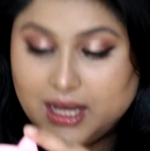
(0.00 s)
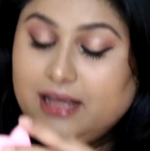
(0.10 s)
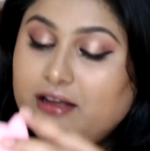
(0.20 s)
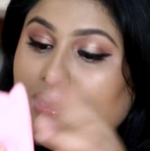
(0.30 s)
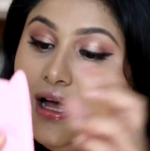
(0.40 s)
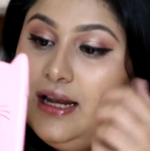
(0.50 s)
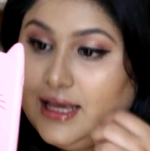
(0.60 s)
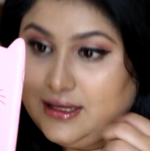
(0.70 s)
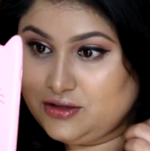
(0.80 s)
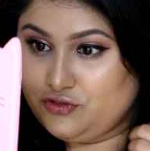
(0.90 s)
I
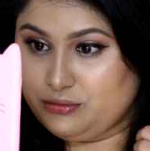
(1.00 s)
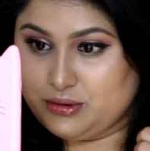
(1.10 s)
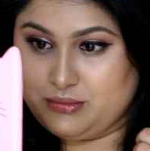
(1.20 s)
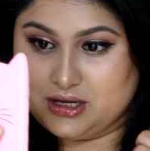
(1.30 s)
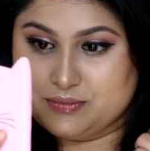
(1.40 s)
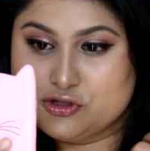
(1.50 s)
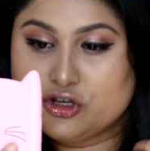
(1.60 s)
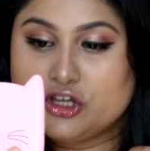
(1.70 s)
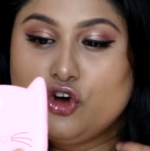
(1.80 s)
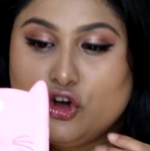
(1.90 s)
like the way my makeup is
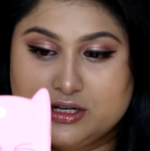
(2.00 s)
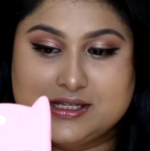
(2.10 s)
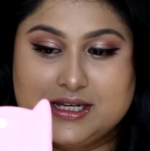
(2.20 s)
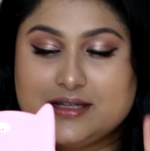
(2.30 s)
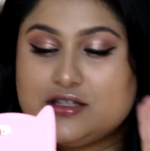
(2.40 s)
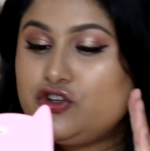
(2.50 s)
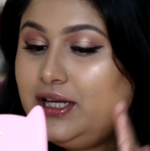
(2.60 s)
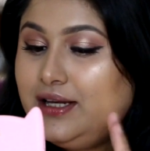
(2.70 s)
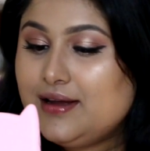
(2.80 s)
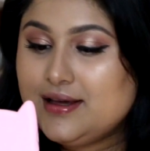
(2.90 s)
looking. Honestly, it's
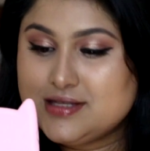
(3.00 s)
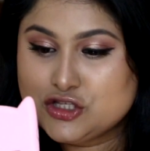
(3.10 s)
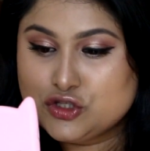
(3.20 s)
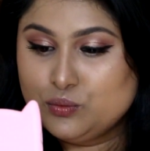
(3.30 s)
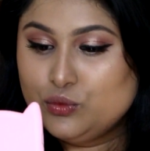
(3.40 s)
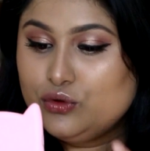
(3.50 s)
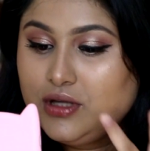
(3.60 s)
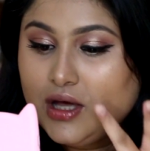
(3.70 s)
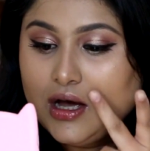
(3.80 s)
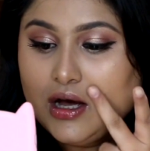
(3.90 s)
really nice and smooth.
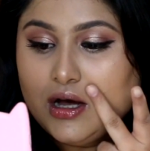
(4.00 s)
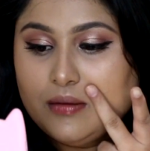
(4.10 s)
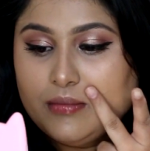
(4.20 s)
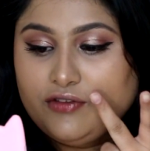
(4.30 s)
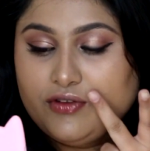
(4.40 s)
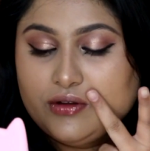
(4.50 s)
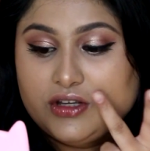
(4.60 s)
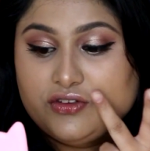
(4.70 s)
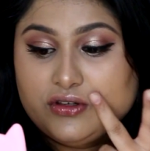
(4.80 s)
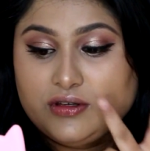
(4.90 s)
My
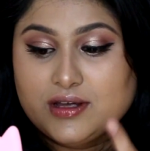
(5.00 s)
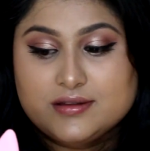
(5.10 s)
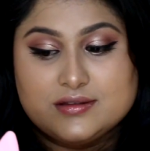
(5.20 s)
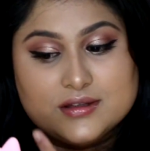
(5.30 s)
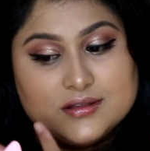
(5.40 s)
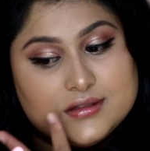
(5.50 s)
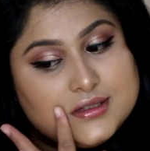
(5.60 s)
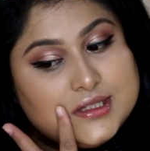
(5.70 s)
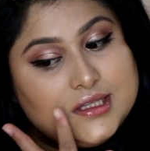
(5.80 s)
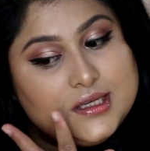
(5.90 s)
foundation does
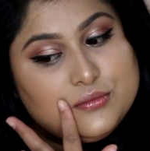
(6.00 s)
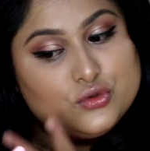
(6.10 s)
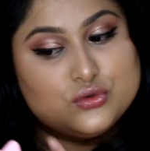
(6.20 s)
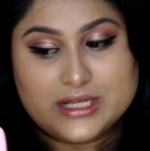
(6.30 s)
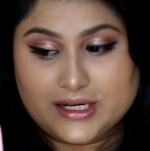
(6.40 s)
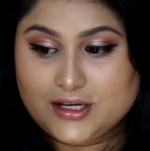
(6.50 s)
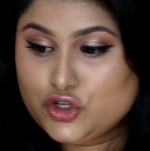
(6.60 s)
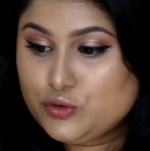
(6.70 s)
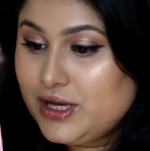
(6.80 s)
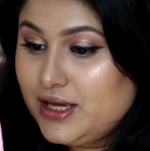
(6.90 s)
seem to settle
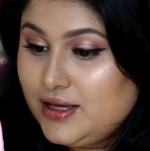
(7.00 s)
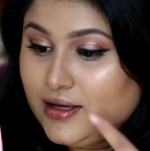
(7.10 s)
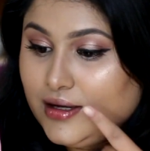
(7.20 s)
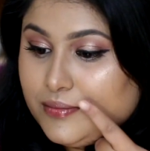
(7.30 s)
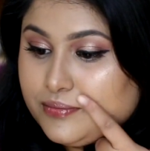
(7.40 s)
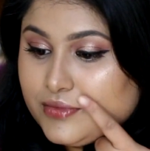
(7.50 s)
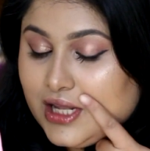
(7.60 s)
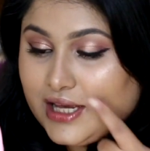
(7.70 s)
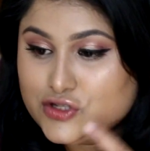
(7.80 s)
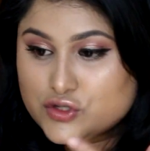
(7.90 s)
into my
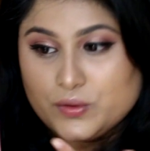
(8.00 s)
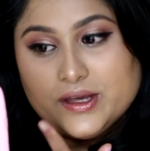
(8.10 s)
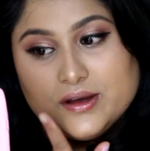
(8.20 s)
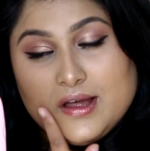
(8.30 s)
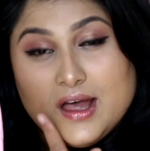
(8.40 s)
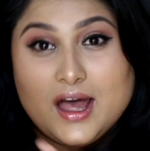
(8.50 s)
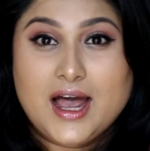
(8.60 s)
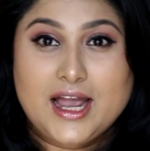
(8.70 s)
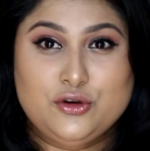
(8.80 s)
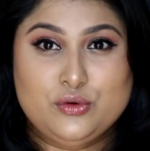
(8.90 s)
lines over here.
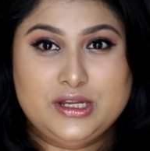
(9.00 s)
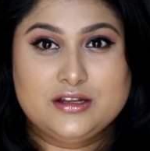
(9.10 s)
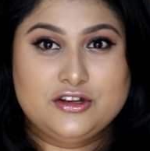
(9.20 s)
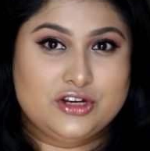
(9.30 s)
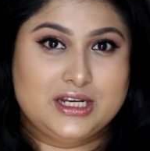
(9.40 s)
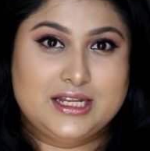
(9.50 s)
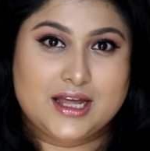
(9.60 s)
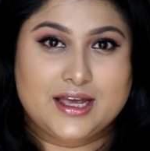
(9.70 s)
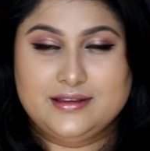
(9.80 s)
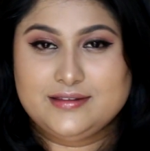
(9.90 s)
I don't need a really
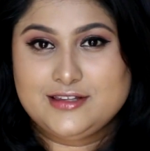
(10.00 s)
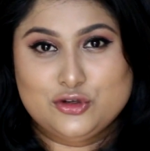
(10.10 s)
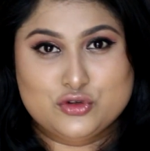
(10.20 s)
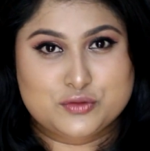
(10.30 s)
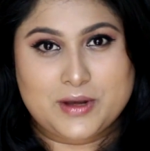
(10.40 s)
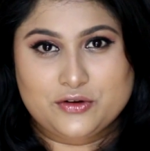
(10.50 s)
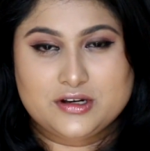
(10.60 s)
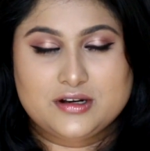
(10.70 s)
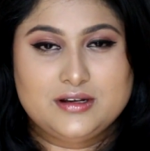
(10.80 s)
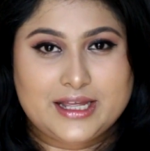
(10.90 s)
nice loose
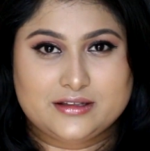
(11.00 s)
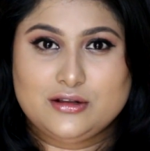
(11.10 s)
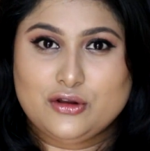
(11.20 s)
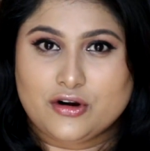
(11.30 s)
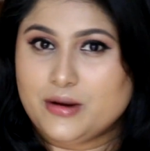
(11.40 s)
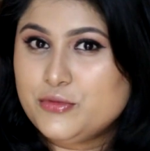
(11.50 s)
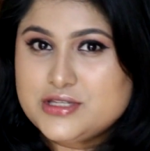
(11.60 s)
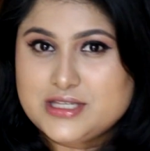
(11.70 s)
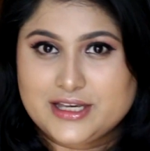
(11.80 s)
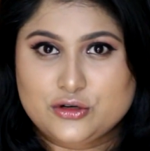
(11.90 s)
powder like the Laura
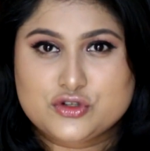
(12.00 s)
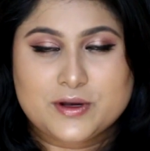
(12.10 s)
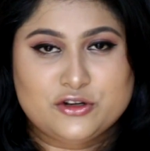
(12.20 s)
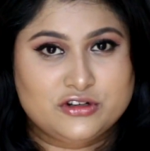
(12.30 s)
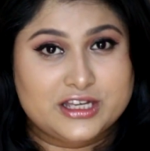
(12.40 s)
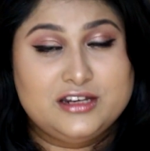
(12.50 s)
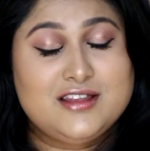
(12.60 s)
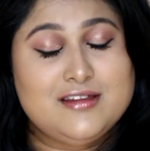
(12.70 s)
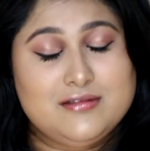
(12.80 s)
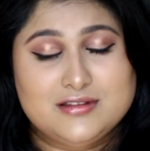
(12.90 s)
Mercier loose powder. Can
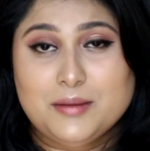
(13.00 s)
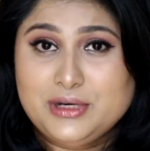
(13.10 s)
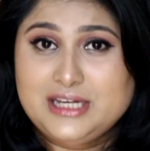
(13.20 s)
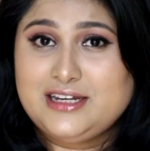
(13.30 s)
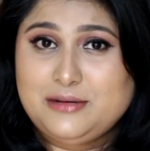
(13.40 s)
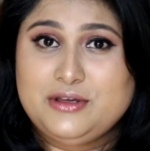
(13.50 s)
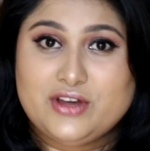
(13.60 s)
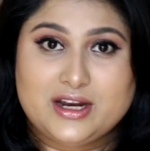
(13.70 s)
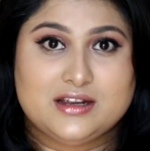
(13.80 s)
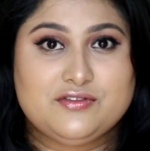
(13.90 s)
somebody tell me
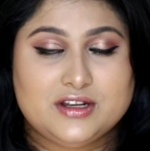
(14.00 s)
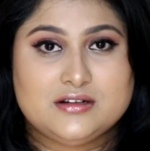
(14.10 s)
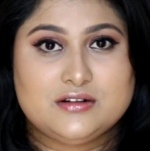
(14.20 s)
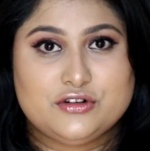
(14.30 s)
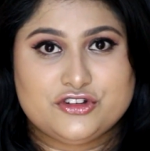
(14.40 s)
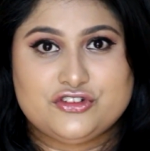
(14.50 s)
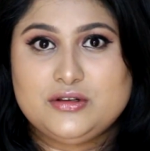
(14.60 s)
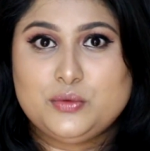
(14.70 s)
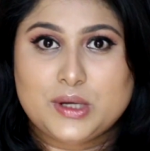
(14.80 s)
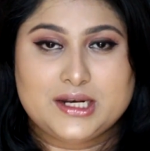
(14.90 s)
where I can find an
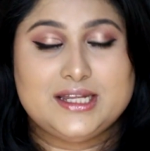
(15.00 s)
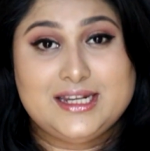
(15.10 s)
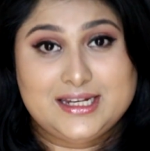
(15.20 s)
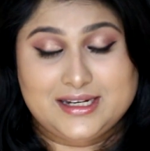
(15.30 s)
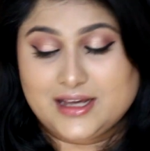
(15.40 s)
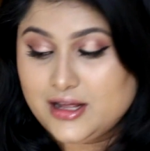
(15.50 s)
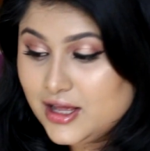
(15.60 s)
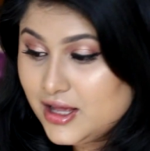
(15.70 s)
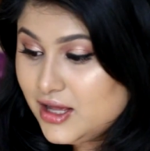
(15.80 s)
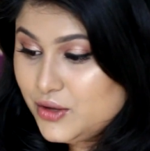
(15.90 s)
original one in India?
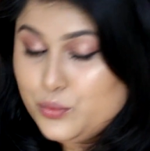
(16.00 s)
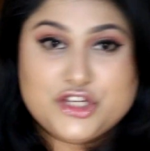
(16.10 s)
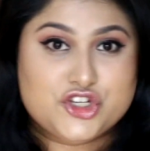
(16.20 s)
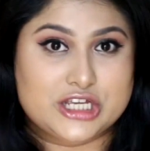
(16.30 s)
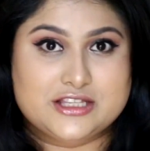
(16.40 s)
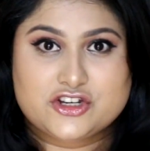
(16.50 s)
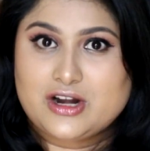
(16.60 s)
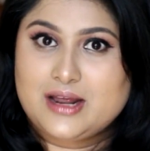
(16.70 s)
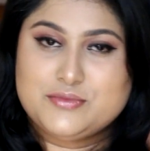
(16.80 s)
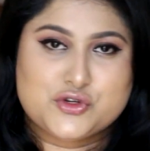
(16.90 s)
Which
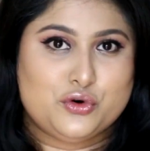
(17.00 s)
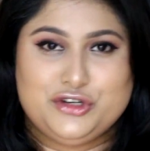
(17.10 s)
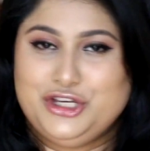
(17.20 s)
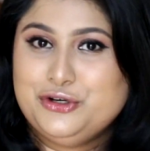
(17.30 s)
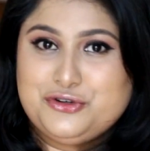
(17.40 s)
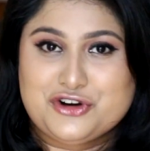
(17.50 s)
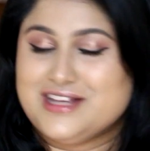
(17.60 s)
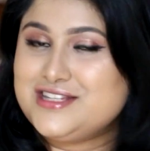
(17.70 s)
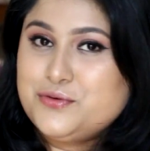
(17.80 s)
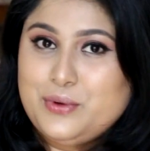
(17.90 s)
Instagram store do you
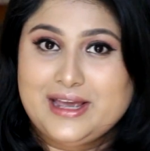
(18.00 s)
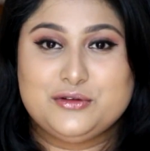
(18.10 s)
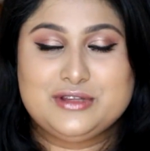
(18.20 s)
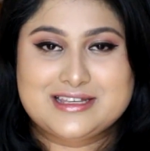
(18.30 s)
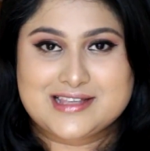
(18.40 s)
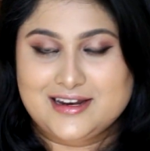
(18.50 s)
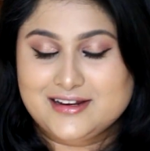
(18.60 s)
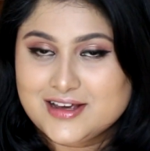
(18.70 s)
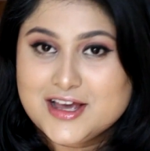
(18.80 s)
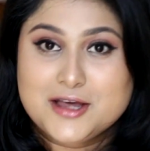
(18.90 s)
trust? Where do they sell
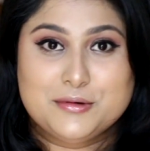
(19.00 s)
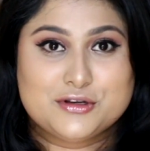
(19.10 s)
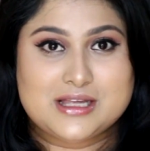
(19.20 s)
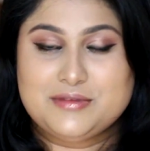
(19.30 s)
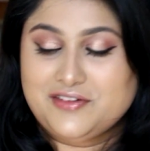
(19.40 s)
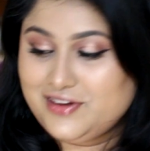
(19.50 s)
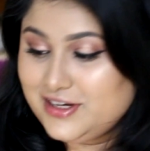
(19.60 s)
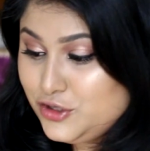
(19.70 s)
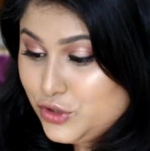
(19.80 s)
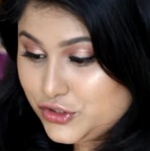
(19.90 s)
it? Because I'm
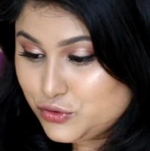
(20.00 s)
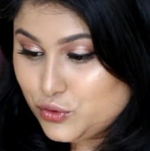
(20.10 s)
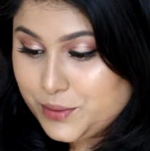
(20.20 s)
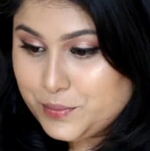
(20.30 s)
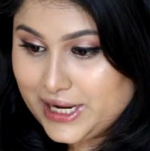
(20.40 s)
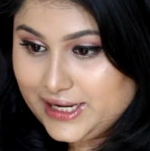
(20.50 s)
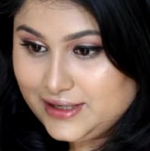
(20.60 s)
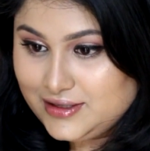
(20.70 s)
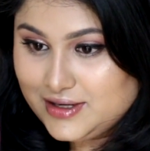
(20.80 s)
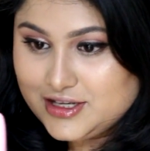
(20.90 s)
definitely going to go and buy
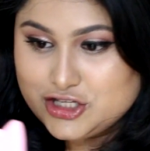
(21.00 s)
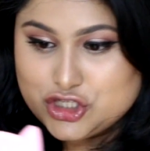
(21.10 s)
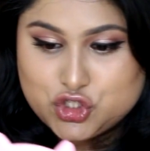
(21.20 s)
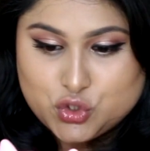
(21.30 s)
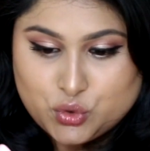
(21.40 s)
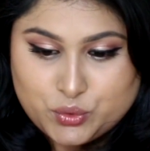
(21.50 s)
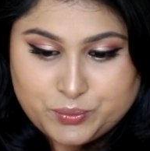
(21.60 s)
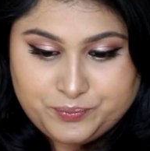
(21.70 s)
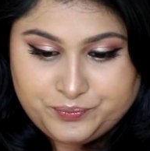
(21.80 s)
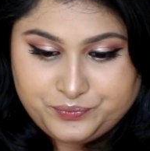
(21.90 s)
it. So
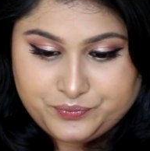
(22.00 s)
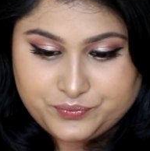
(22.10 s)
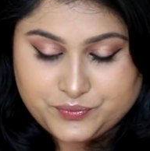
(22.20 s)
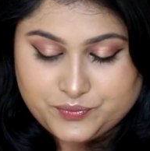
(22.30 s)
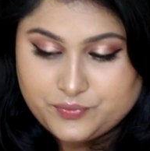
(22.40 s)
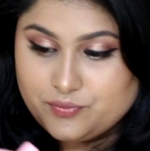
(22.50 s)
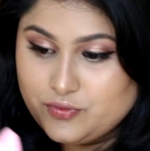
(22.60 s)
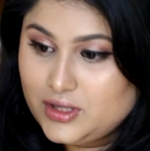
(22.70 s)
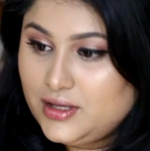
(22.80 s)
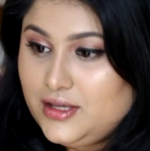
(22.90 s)

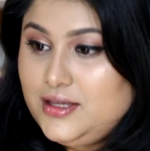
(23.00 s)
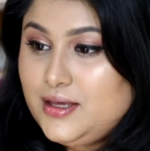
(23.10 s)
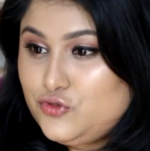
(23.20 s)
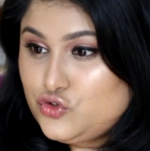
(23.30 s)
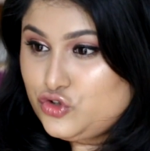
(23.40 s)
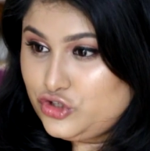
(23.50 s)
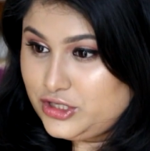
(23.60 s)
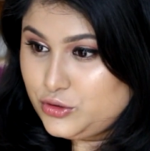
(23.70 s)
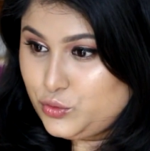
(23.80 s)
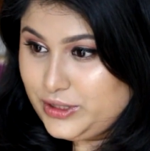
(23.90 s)
yeah, I'm just going to
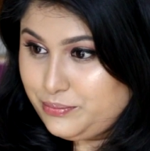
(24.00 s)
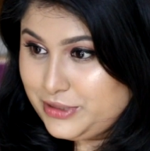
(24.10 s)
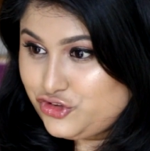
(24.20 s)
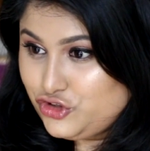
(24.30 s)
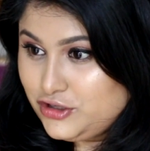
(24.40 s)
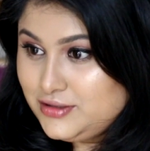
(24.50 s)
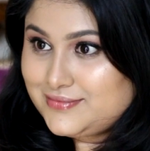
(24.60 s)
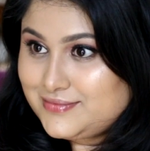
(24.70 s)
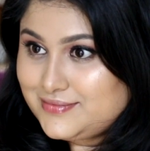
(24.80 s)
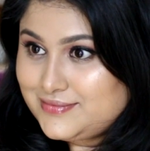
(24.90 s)
take a quick picture.